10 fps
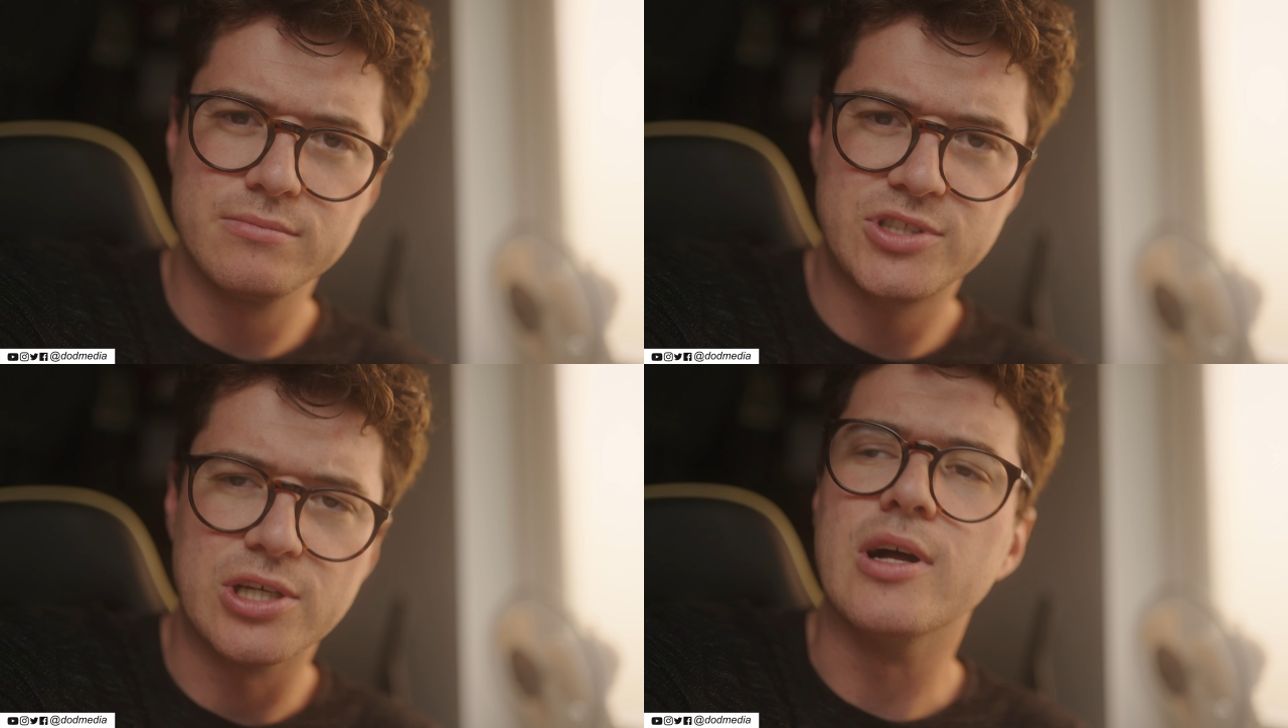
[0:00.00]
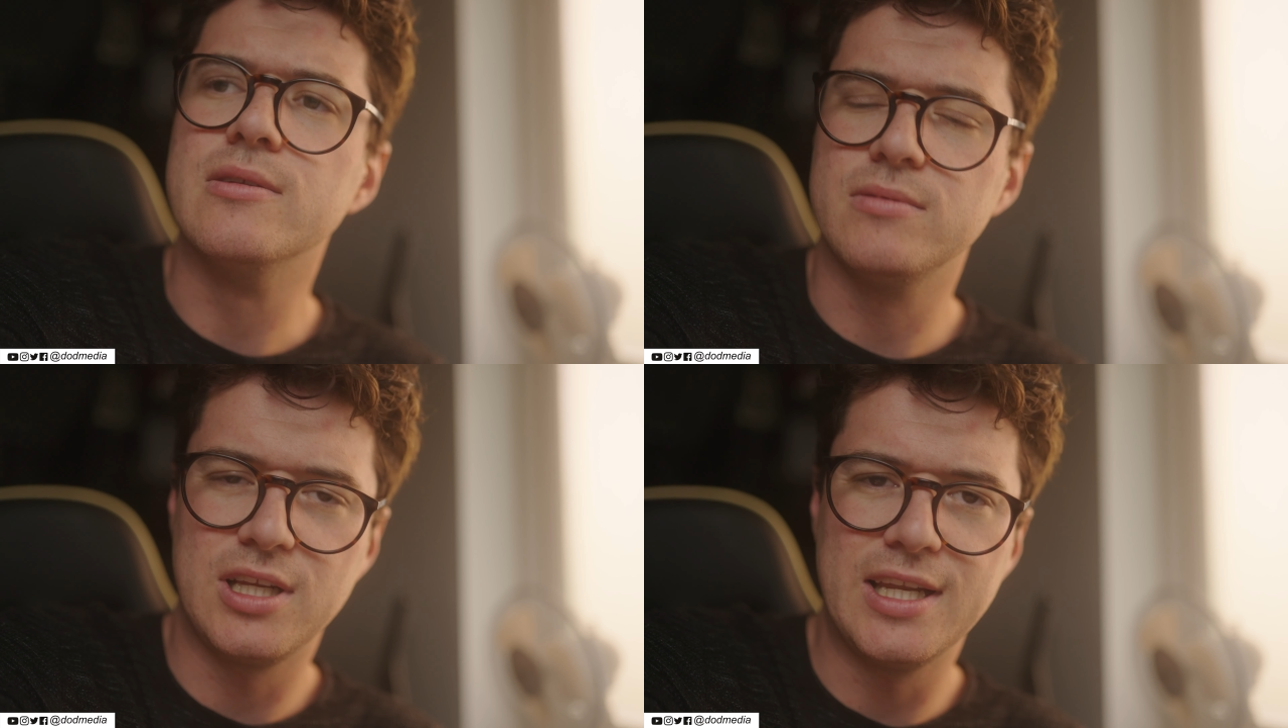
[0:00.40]

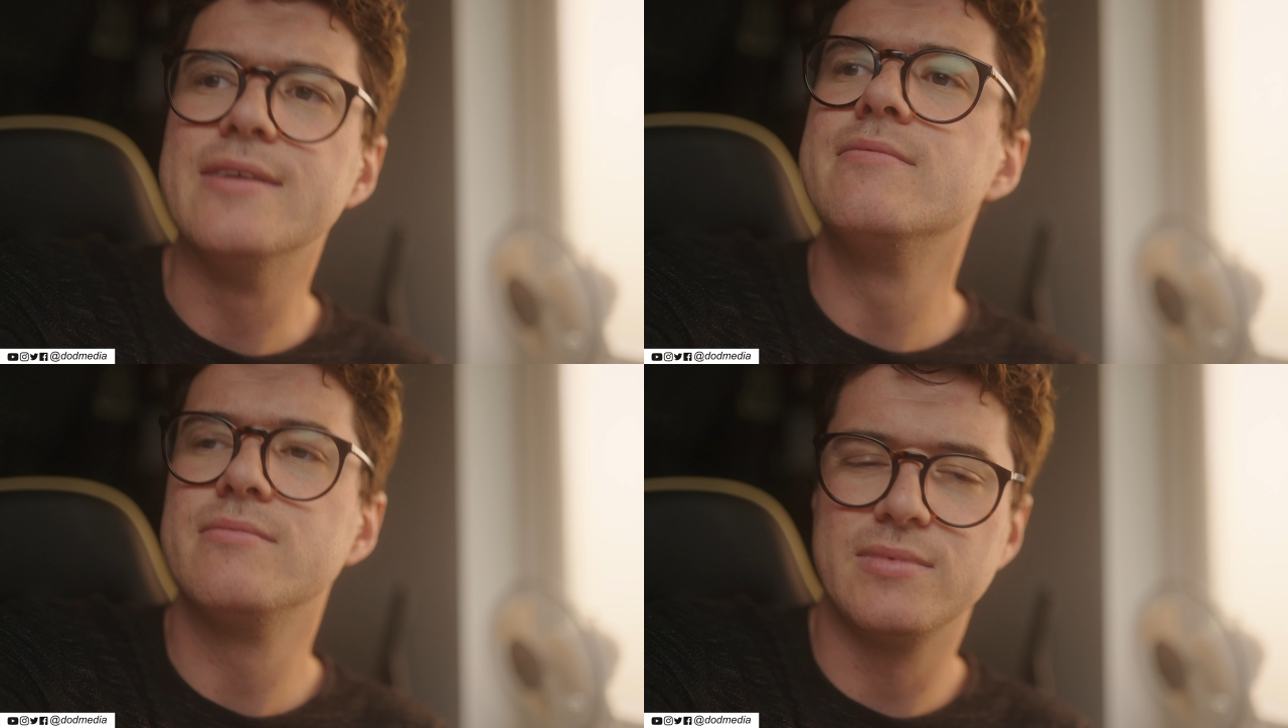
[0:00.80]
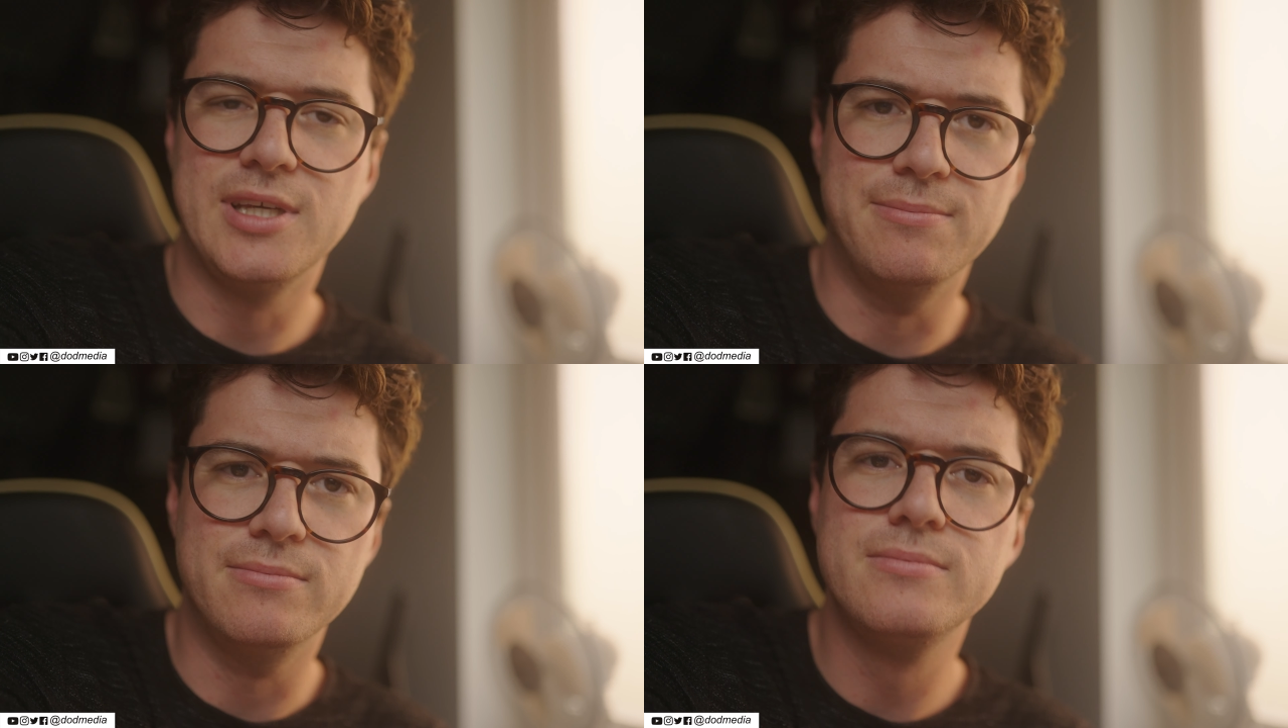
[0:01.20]
So I'll let
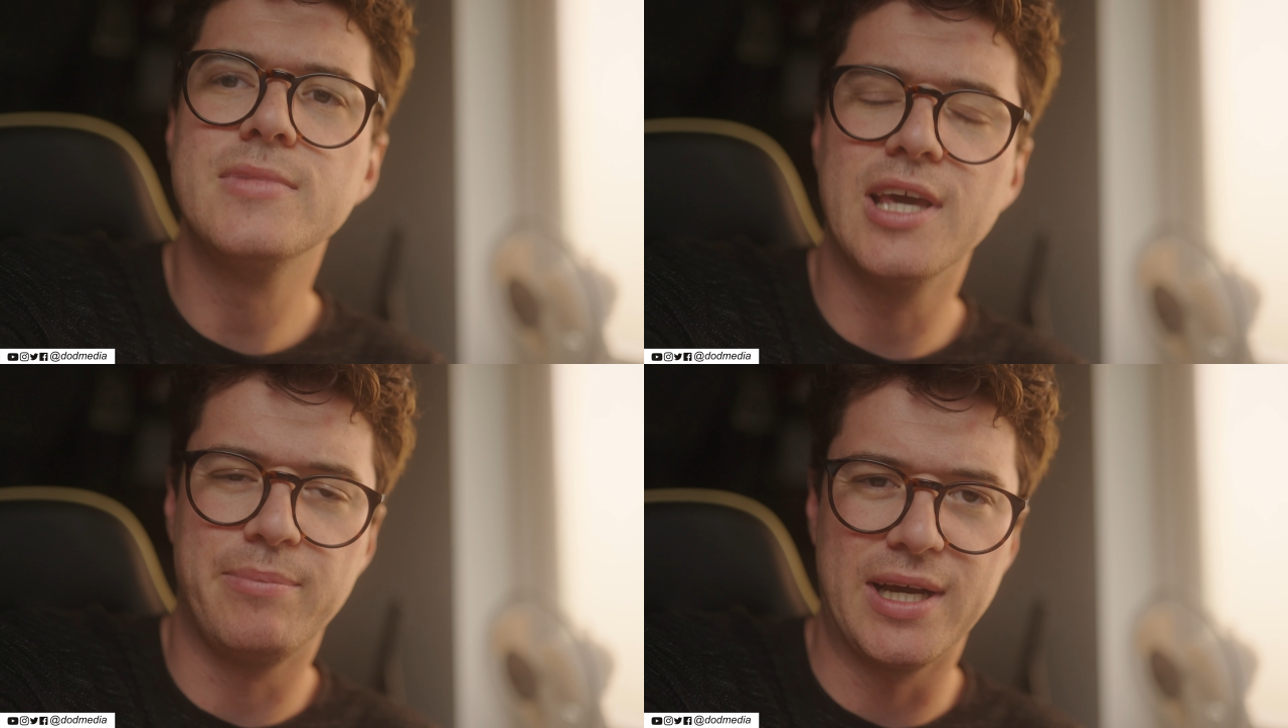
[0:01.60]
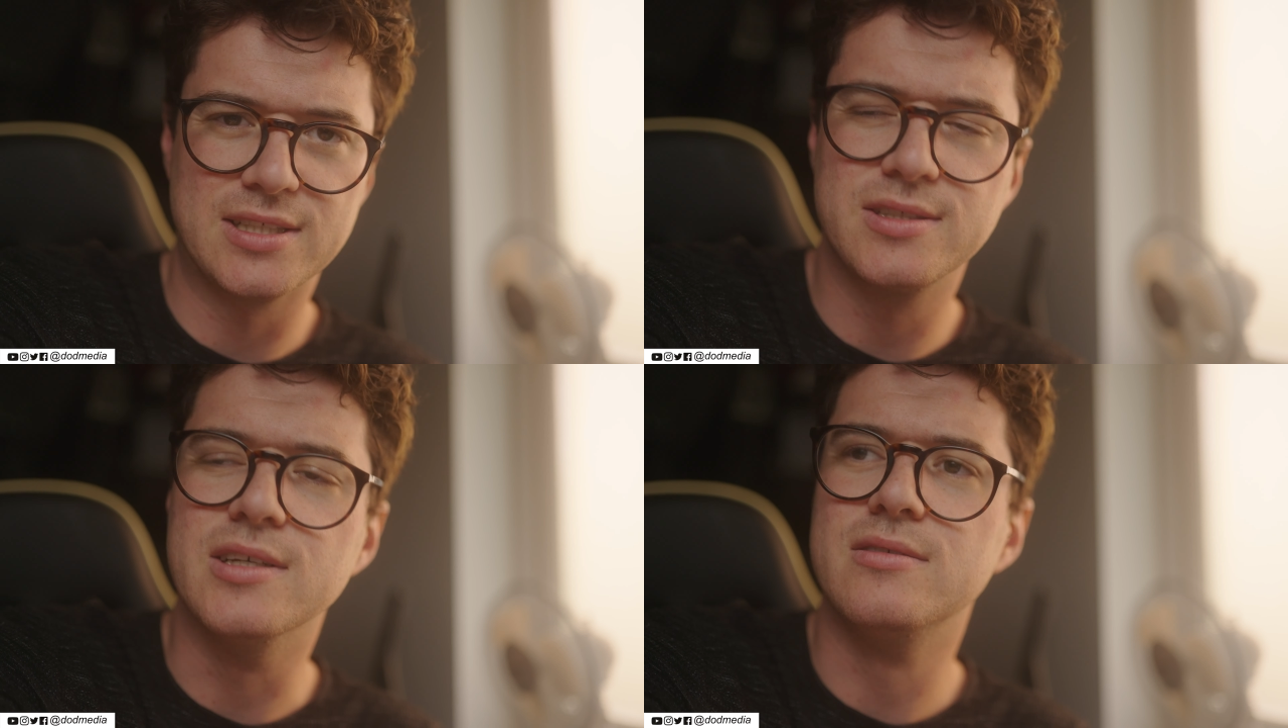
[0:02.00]
him get
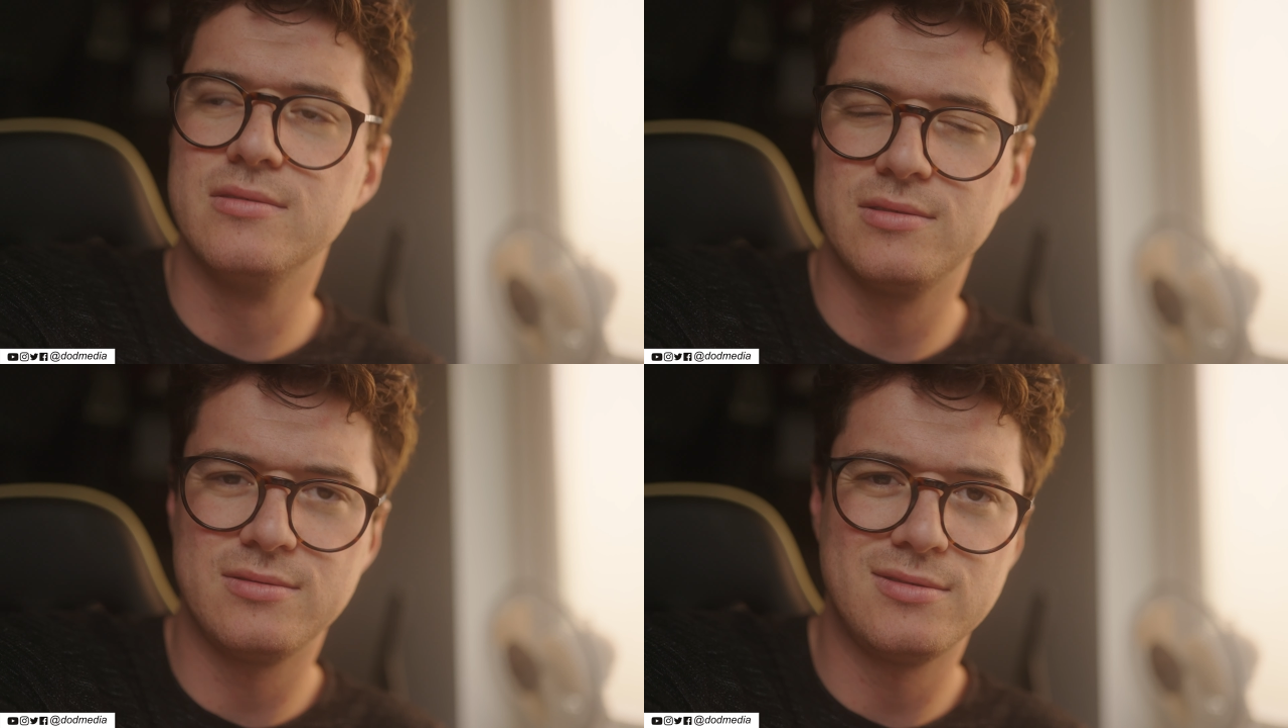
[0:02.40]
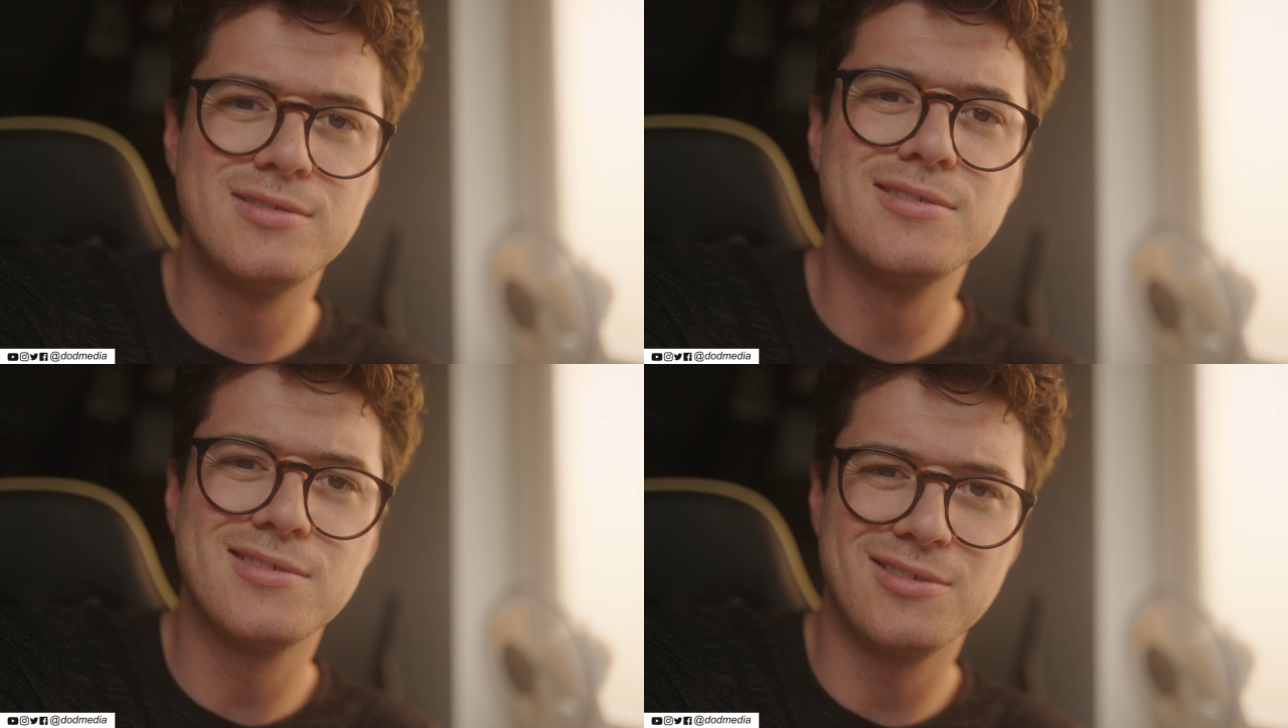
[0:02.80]
back to
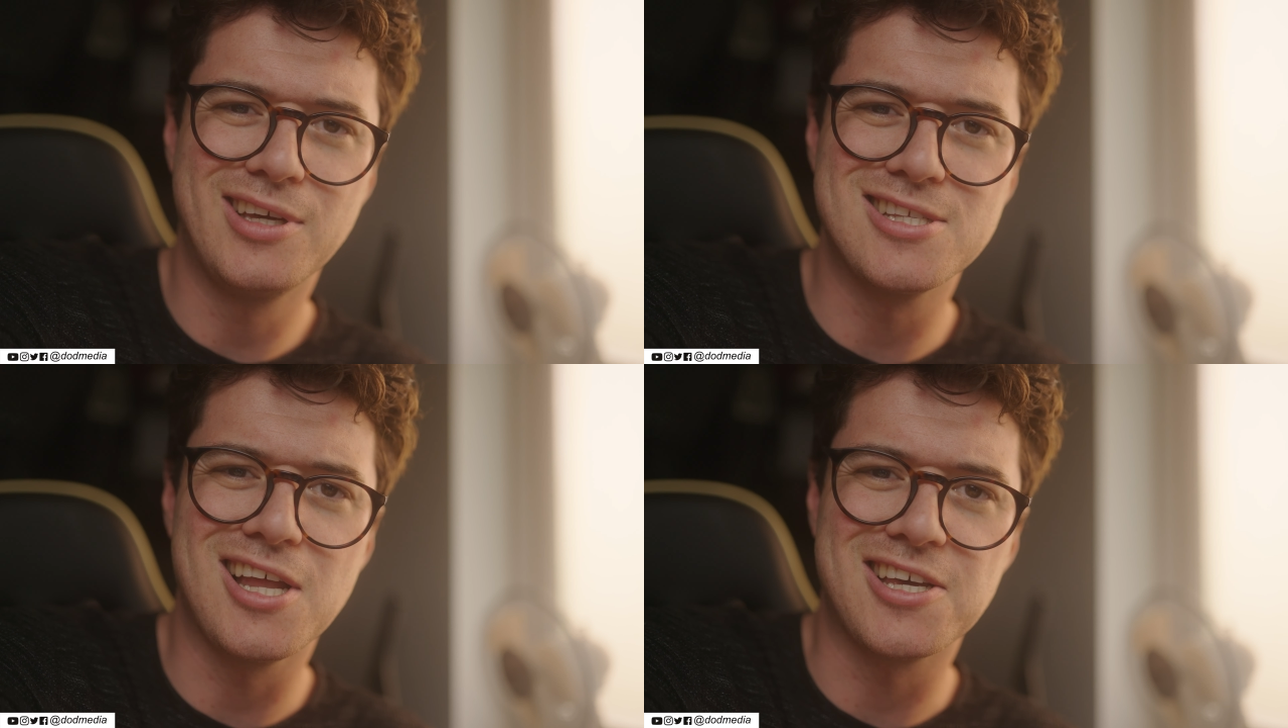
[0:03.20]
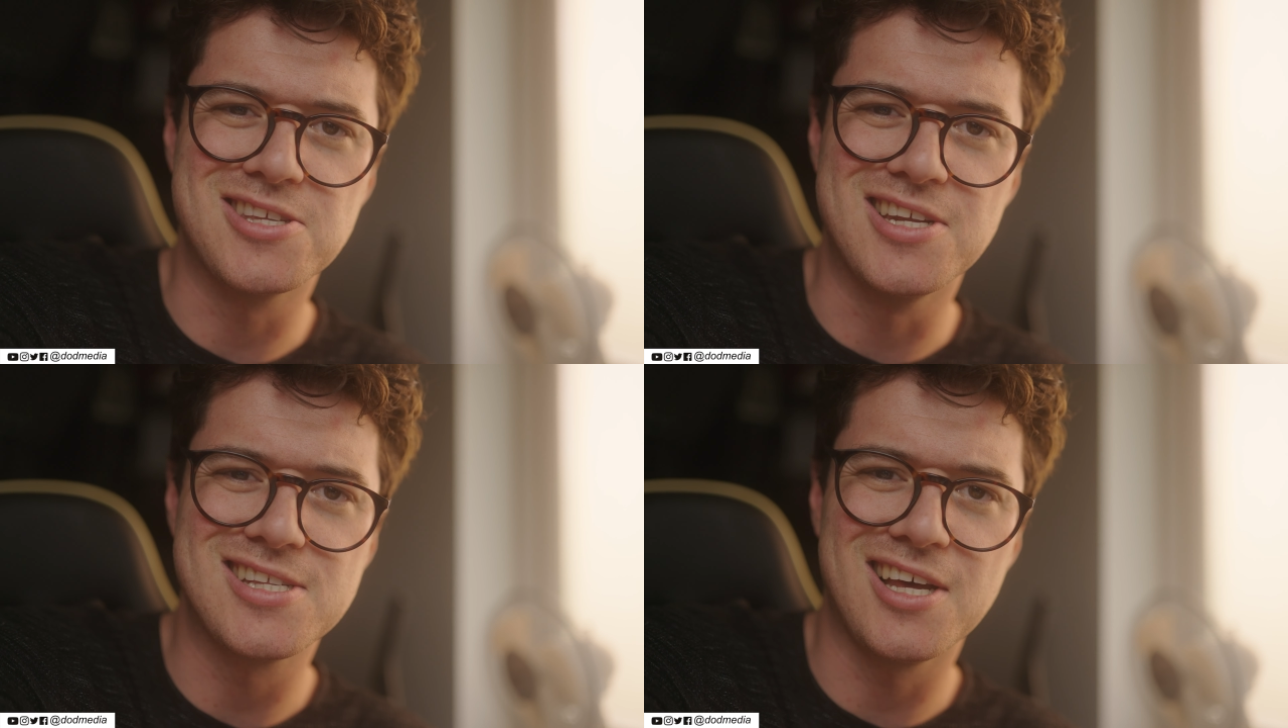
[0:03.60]
his likes
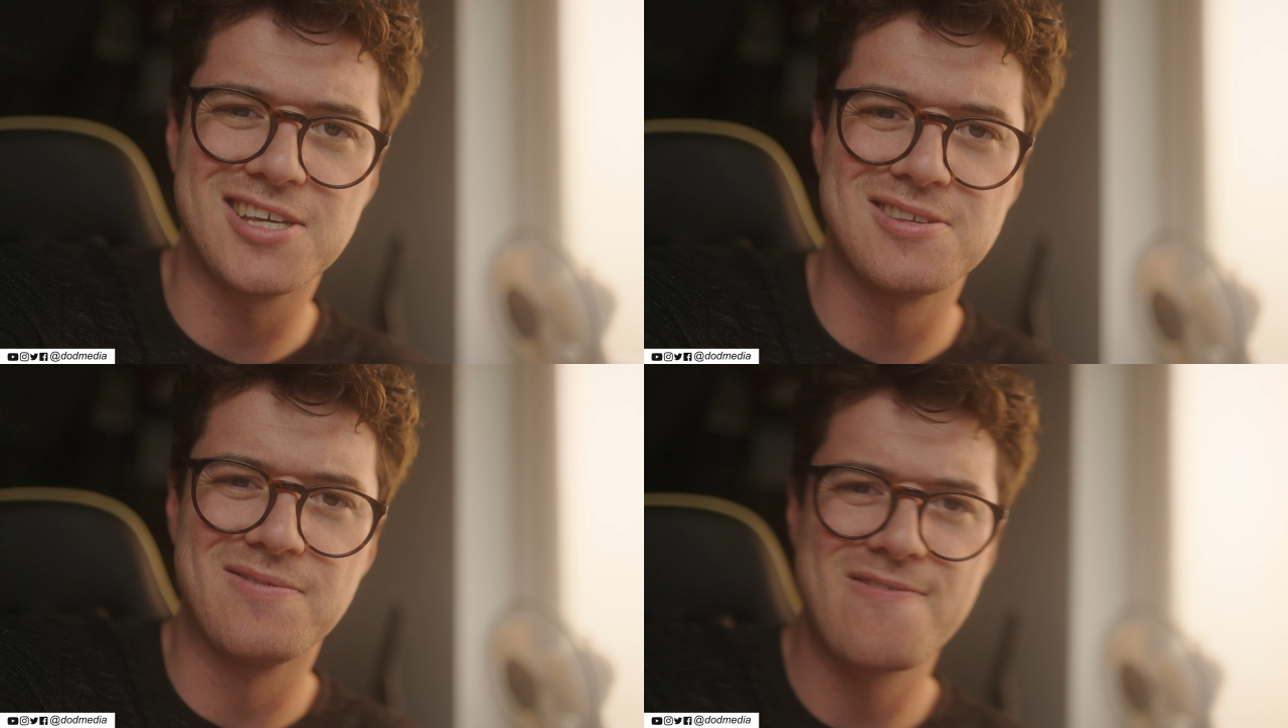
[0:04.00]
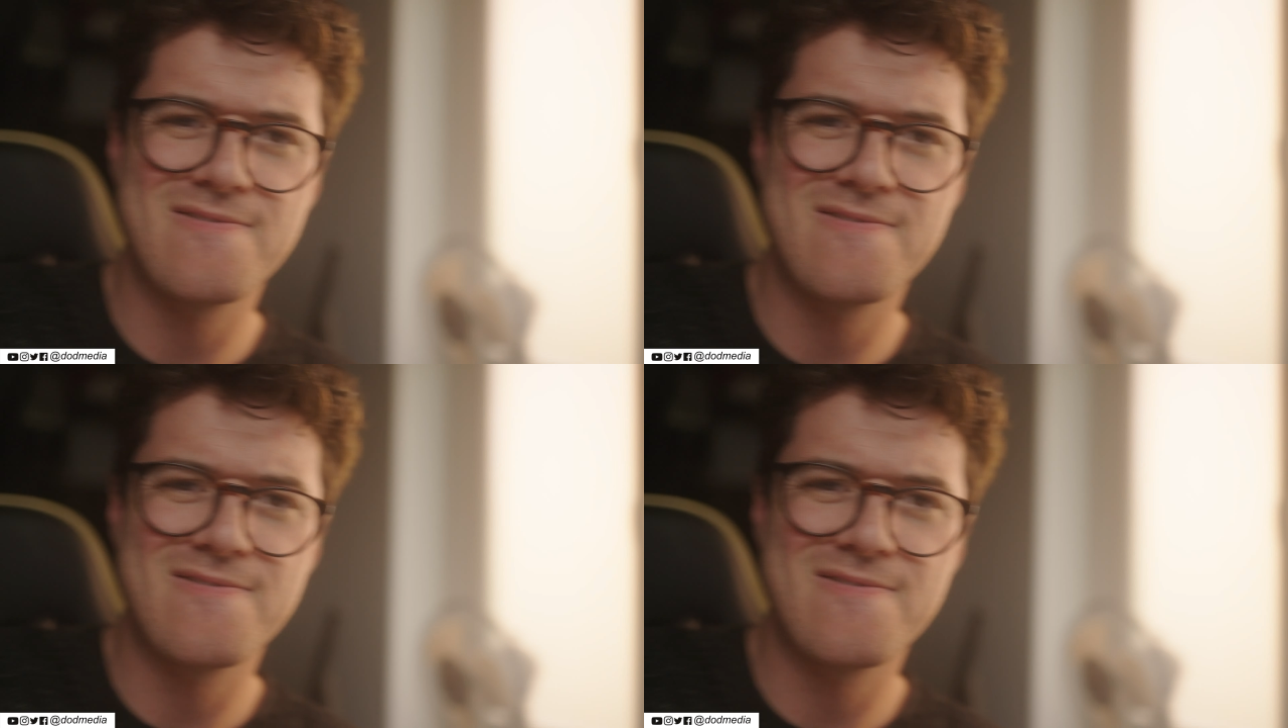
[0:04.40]
and dislikes.